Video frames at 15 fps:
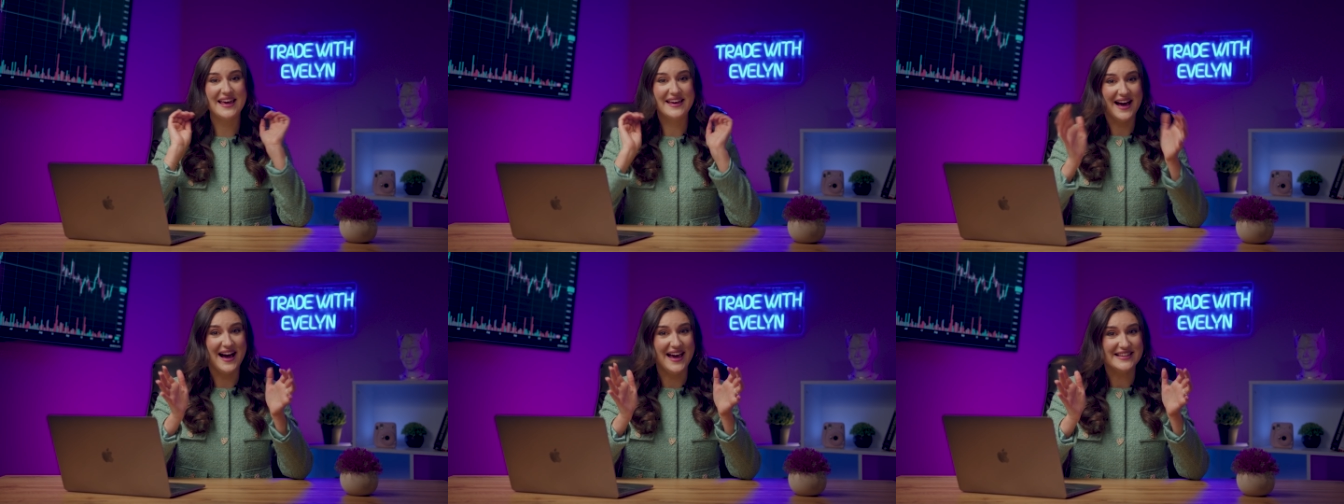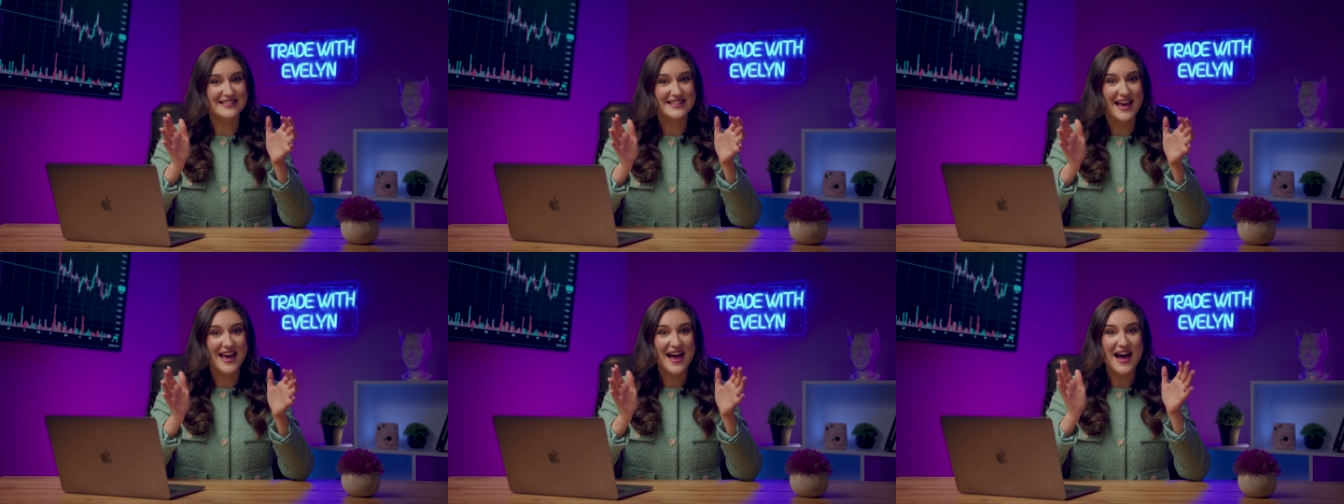And
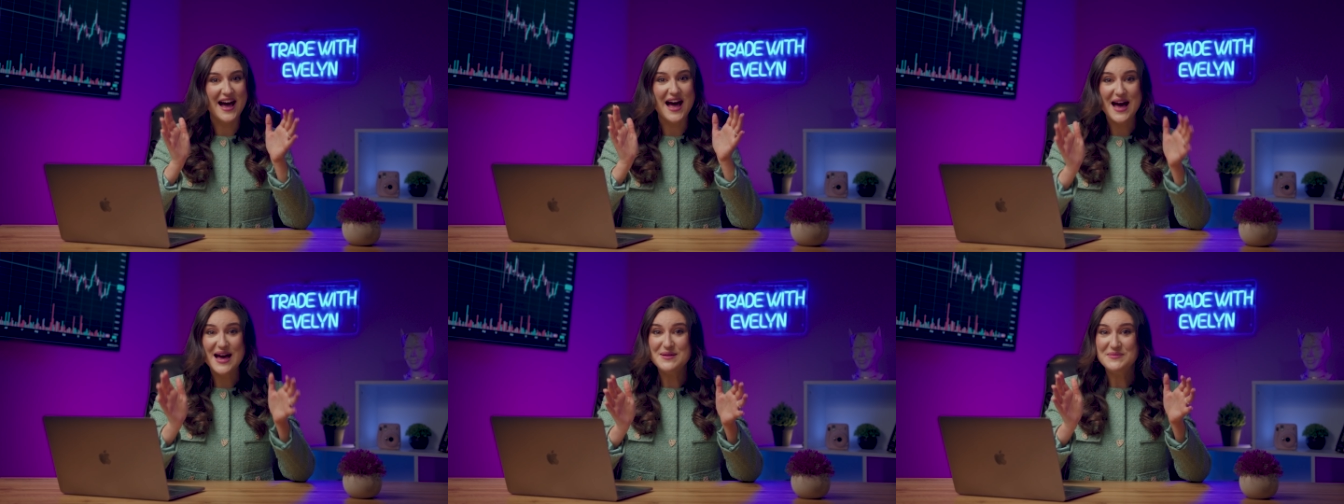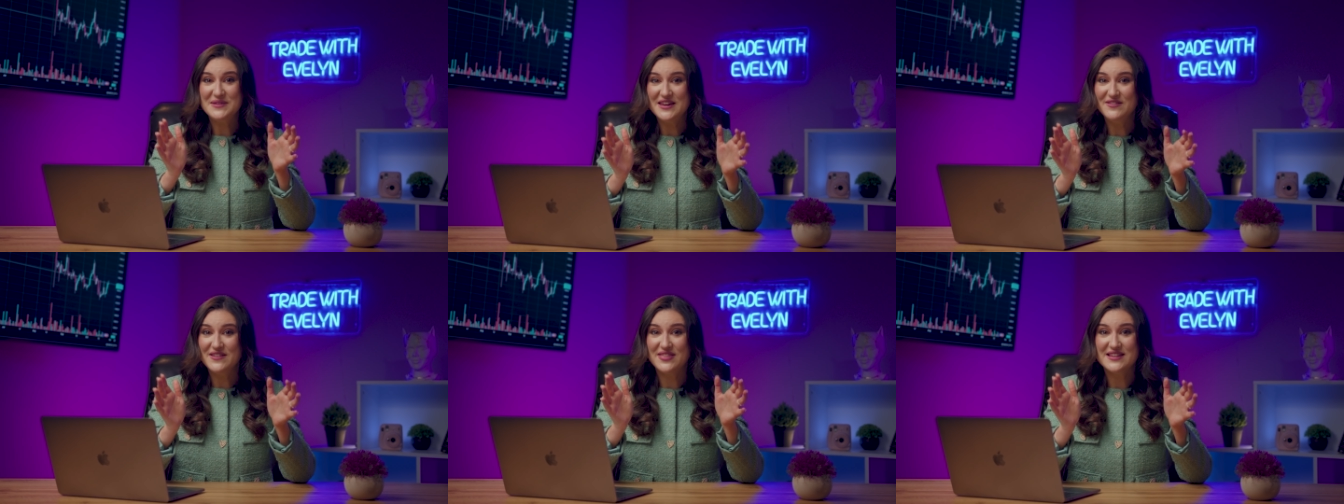guys, I'm
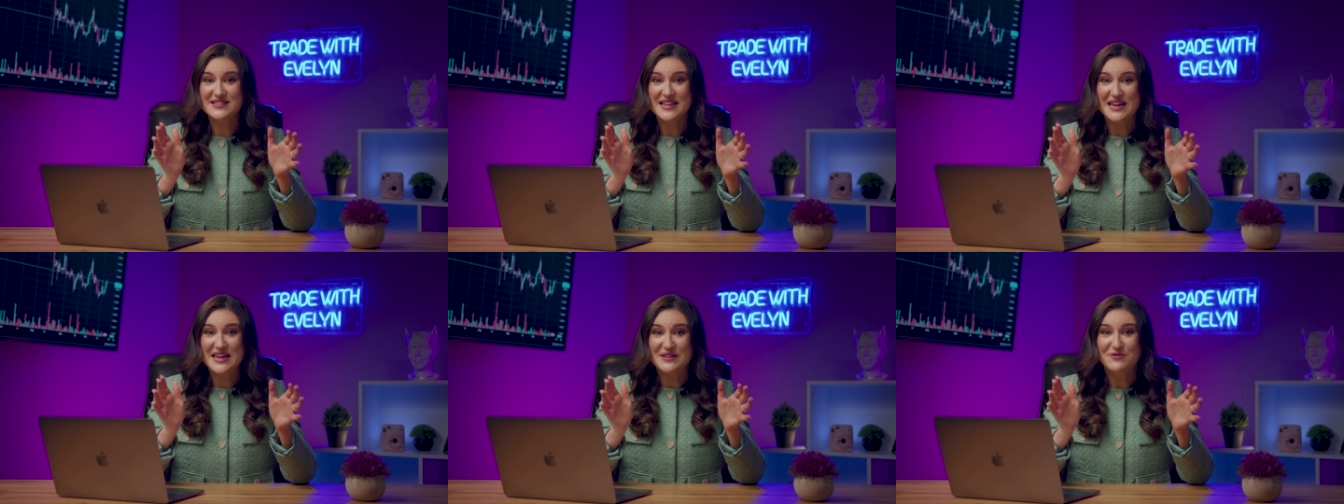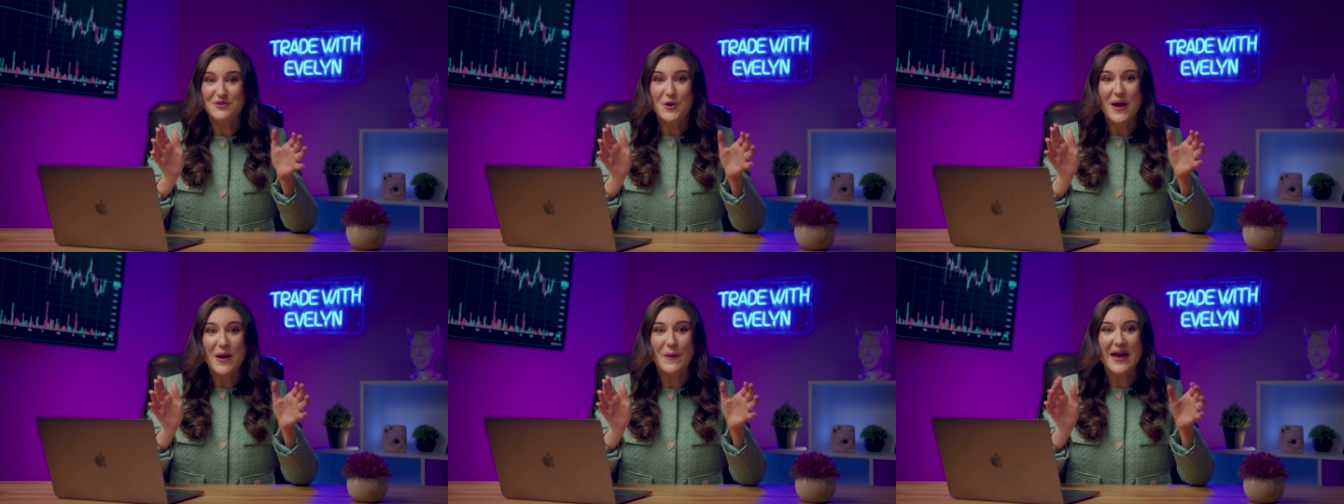giving this info
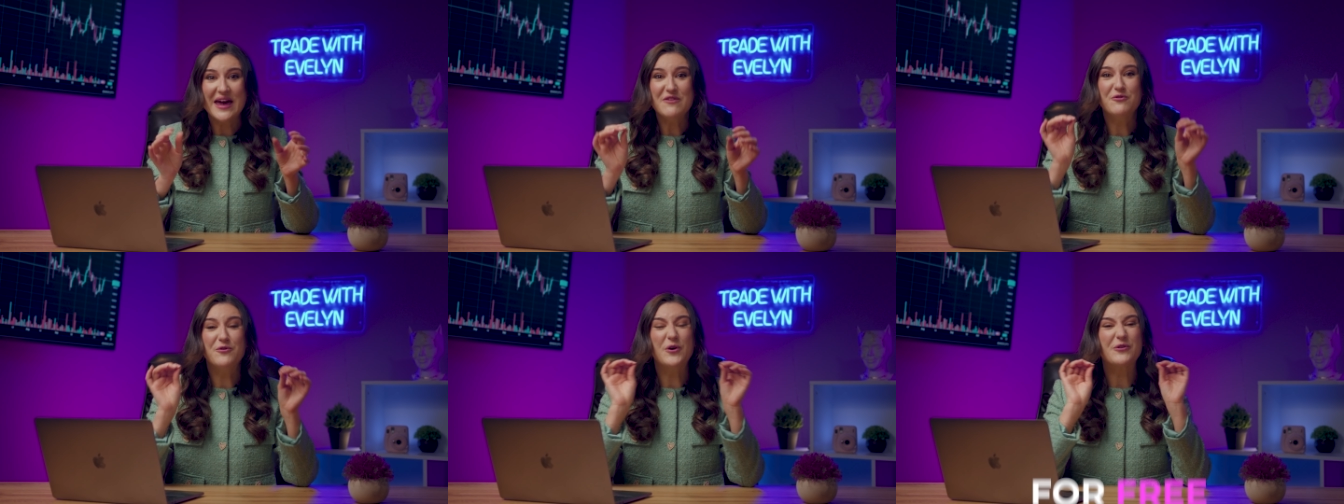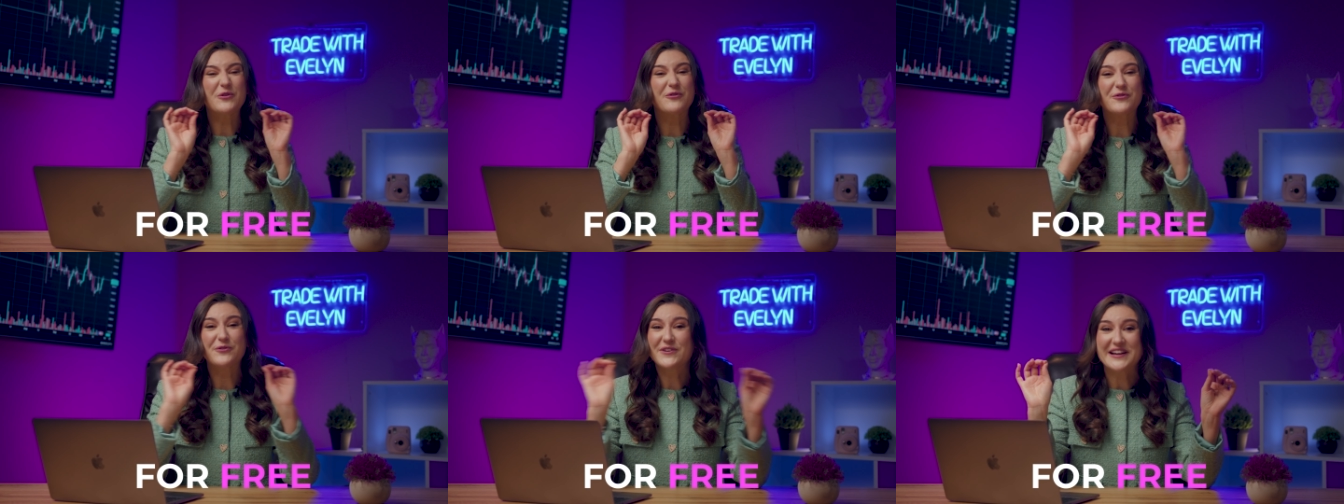away for
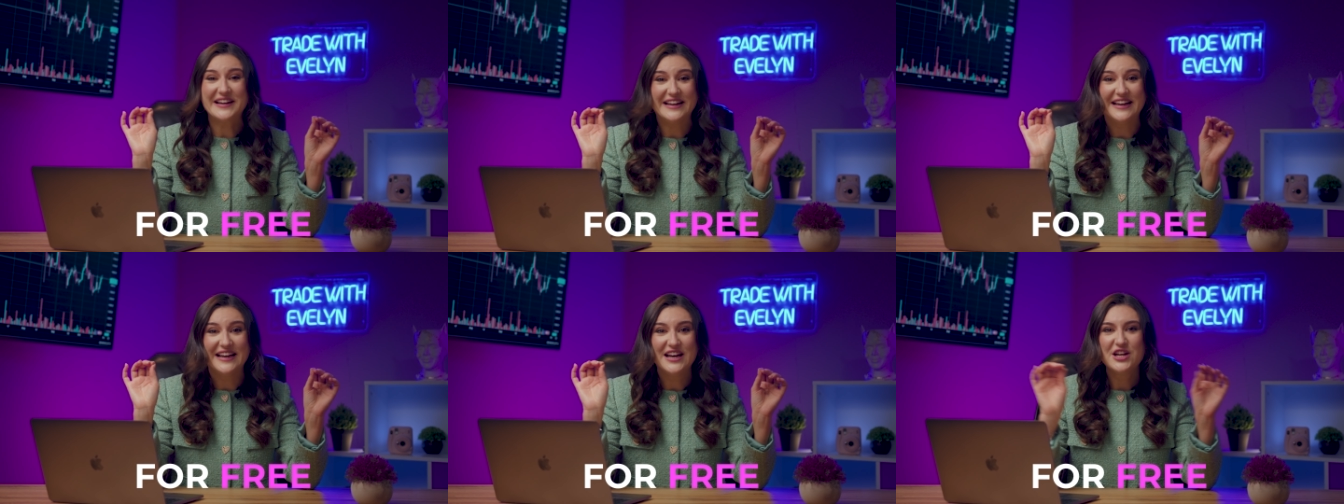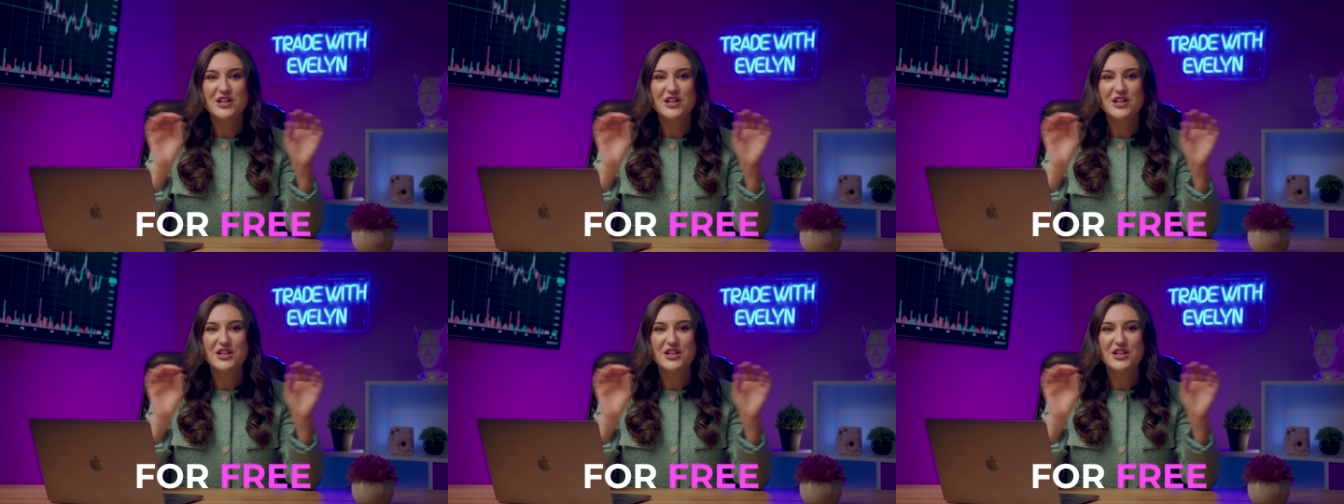free,